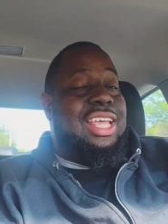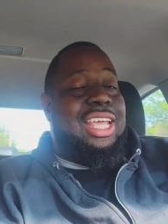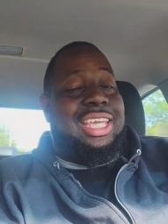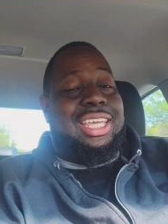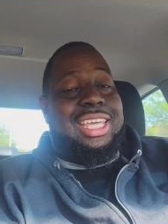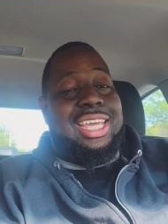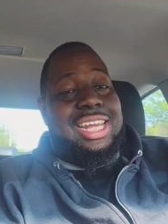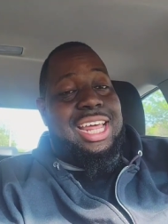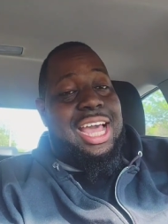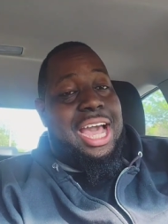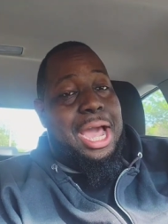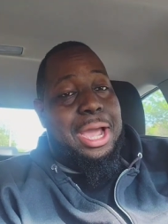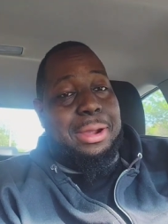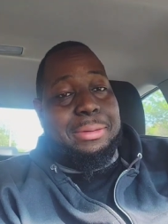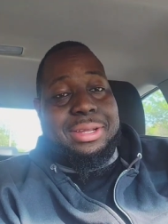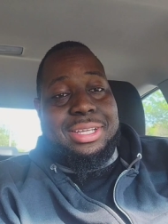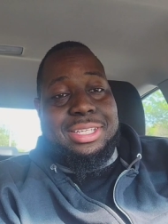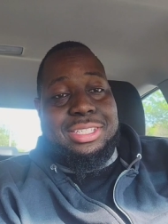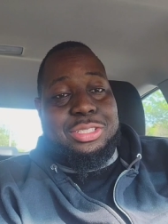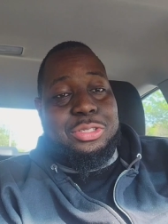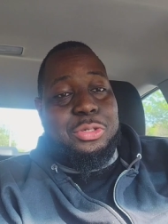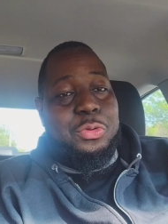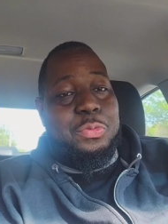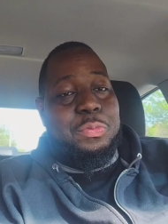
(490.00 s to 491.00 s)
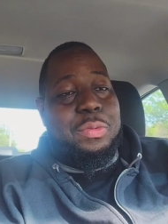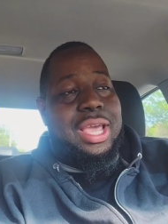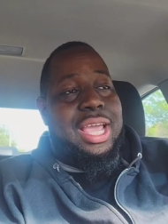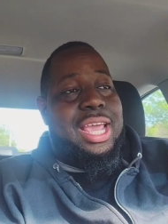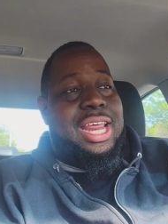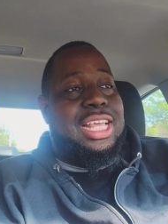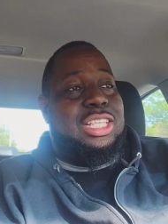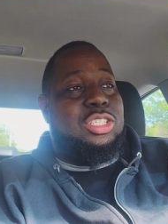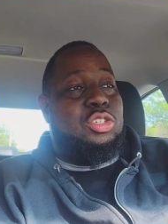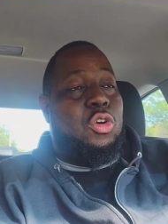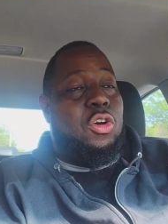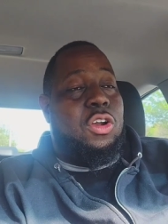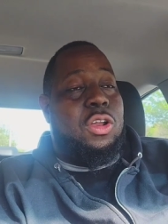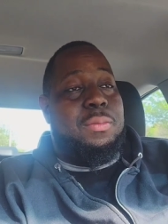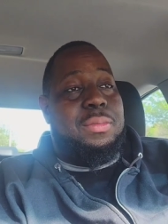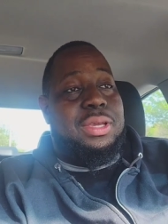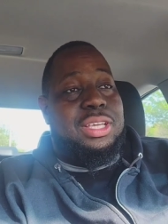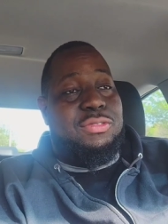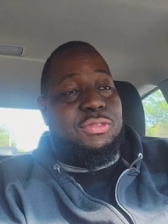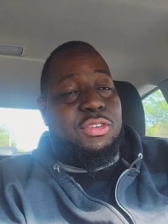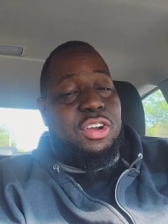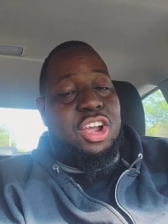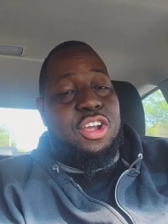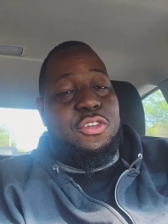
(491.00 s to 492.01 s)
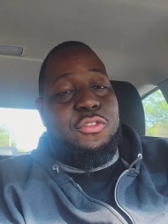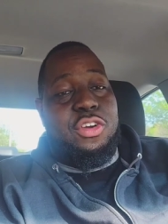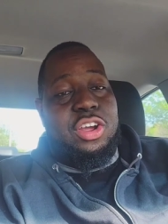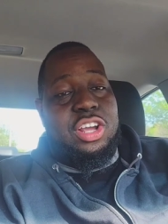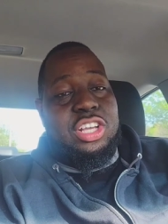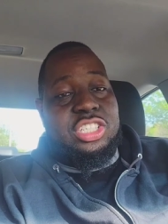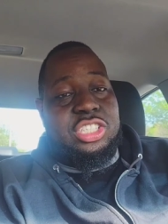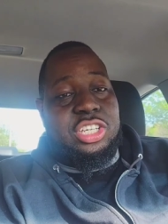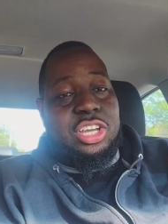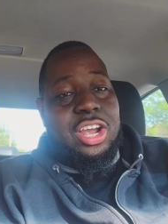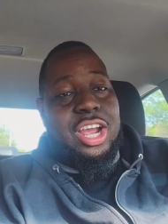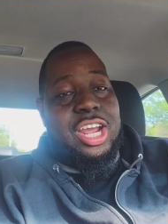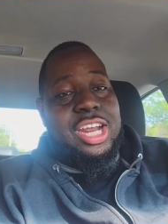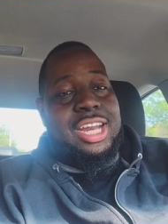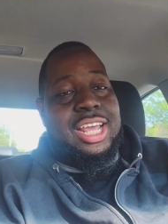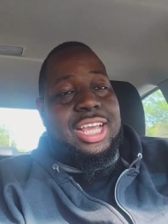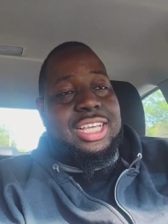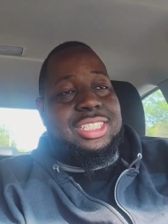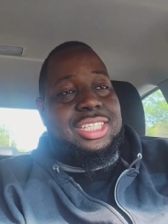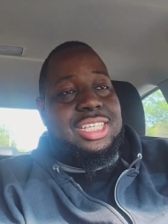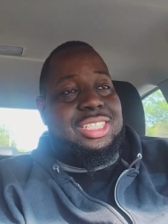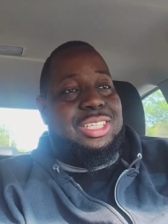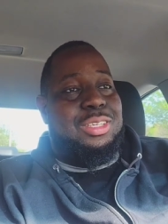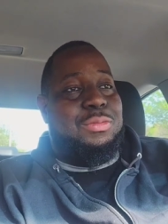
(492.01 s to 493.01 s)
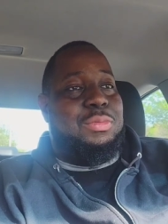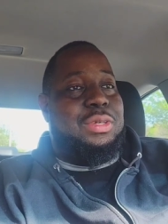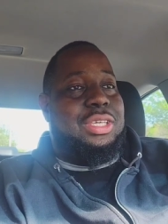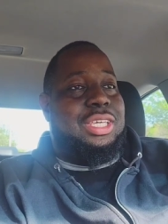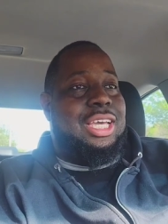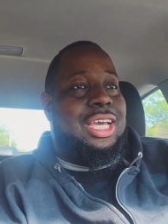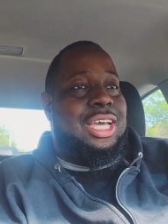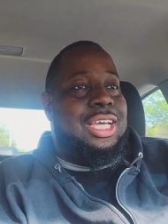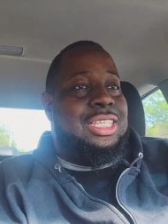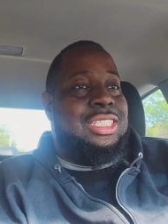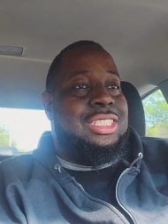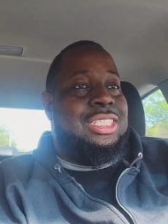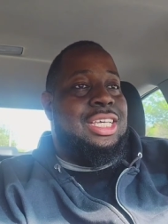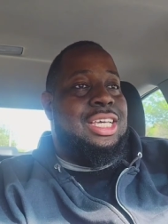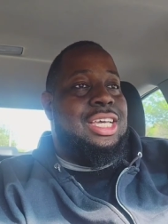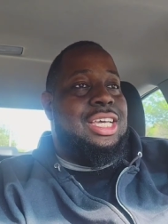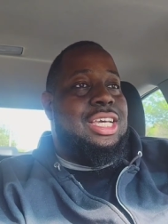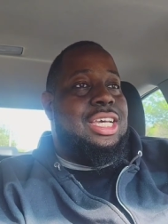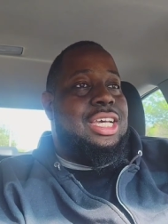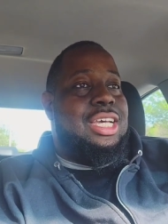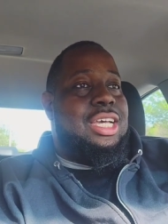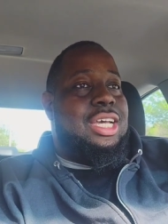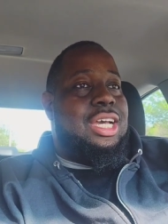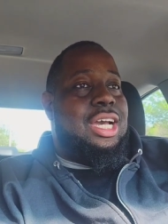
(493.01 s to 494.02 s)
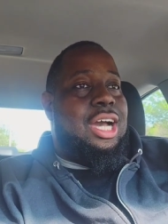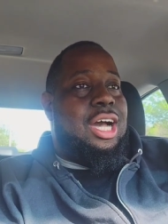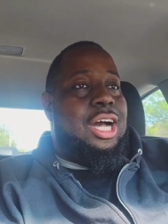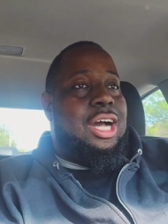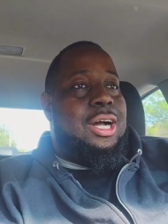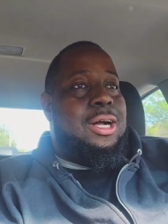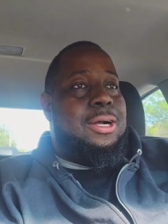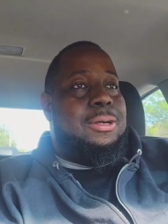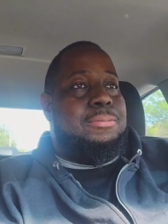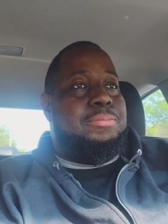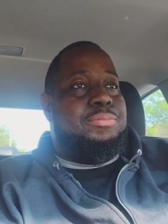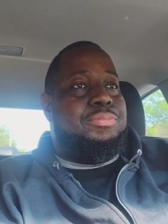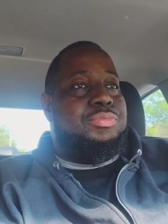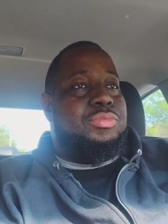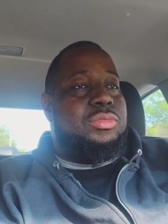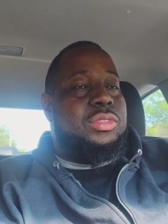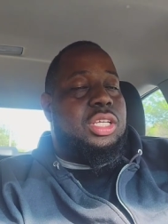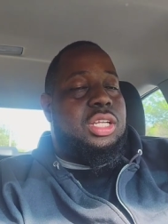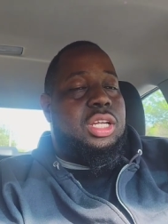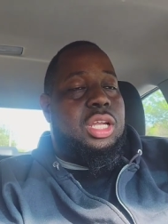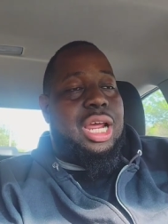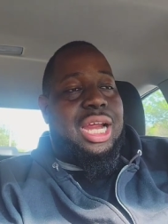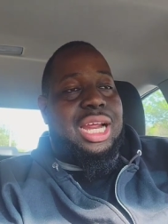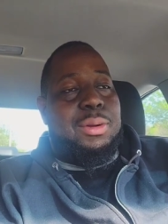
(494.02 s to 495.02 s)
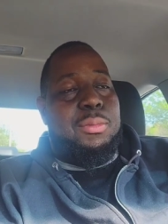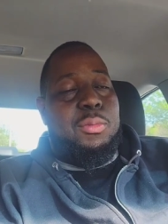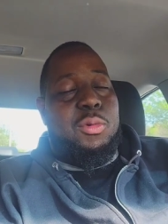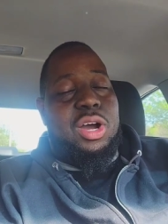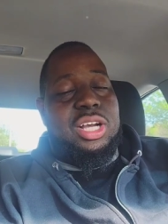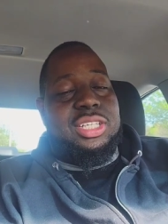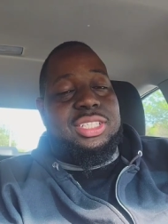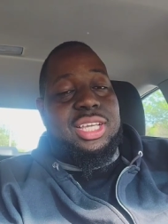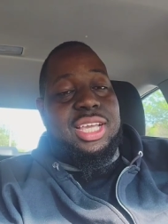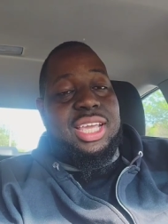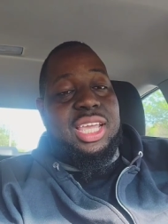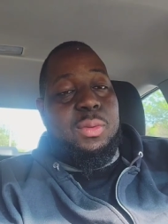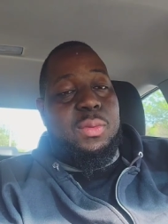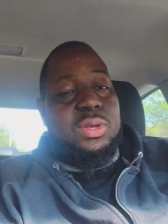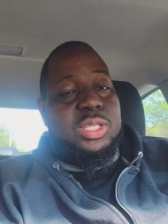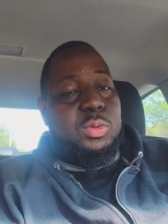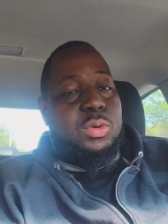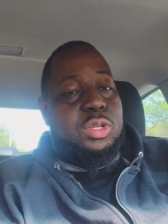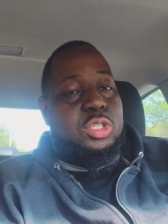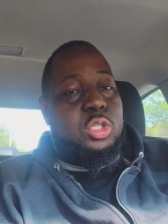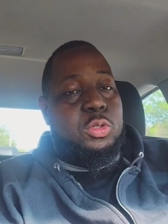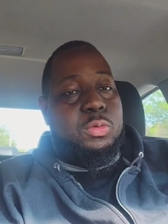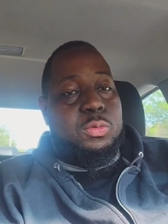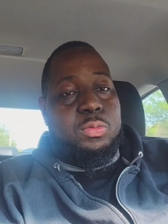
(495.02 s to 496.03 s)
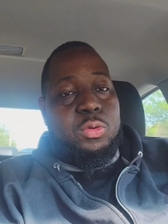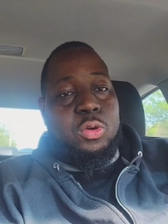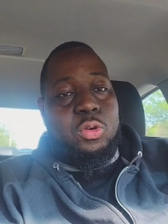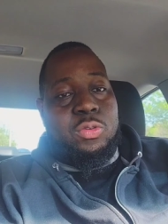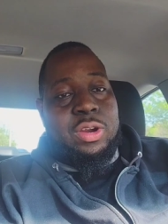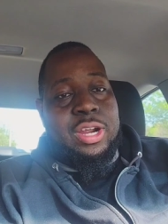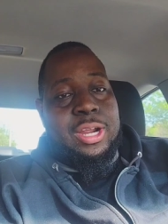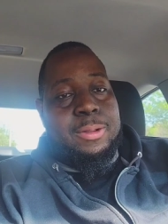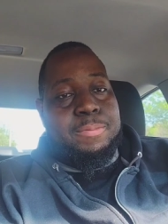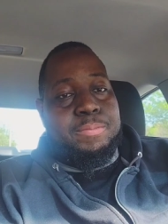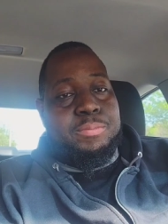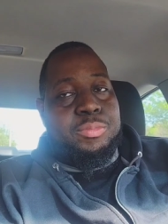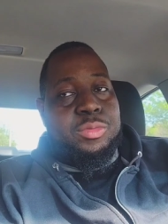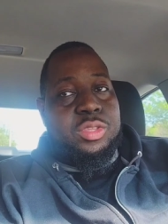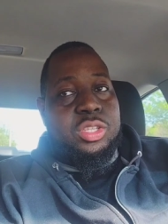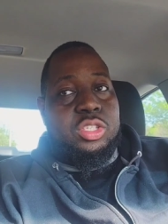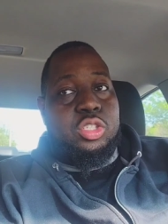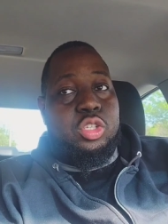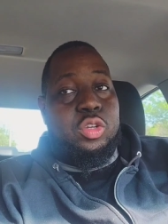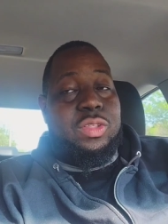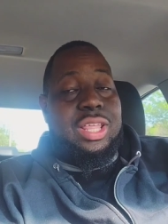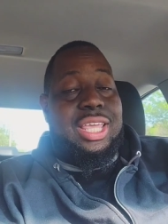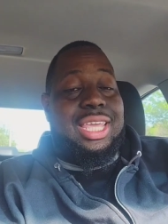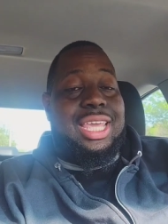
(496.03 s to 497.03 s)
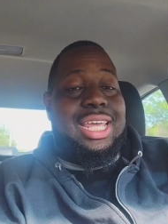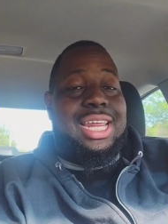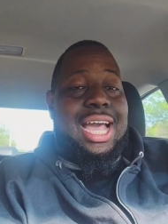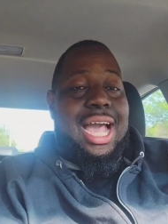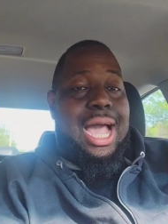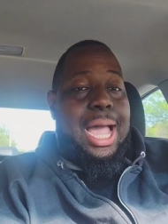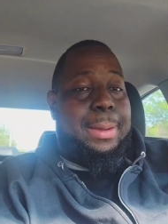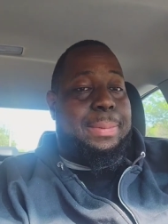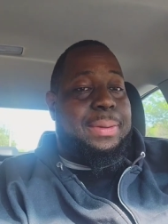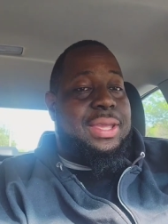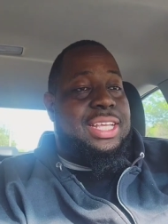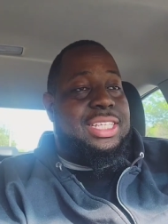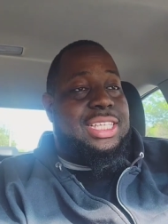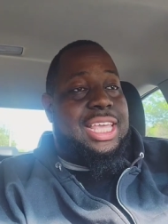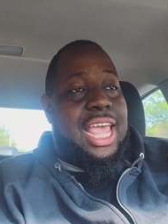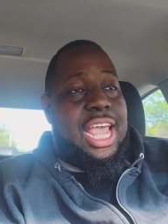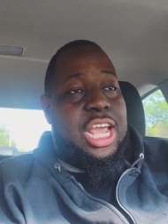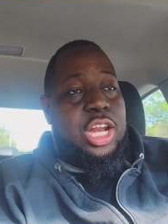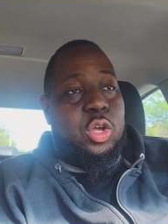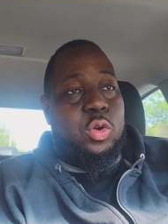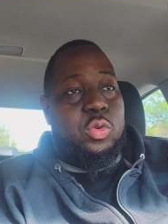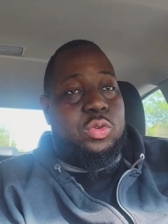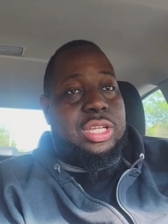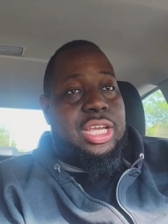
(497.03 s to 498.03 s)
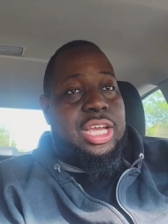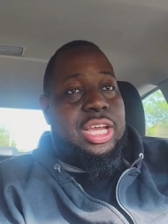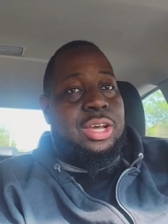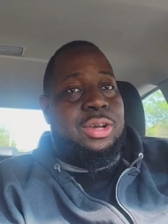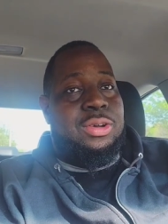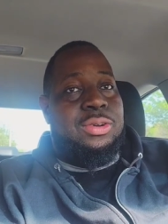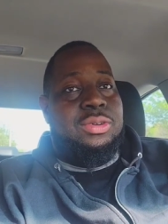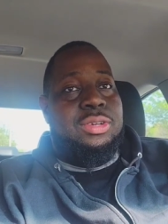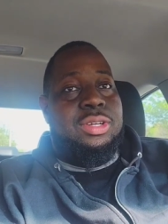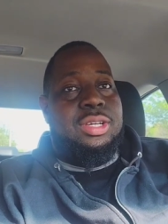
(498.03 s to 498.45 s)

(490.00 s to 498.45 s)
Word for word: get Hopkins too, man, it's going to be very, very scary next season because um, like Lamar said, he wants to win Super Bowl, right? So they get Hopkins and Odell.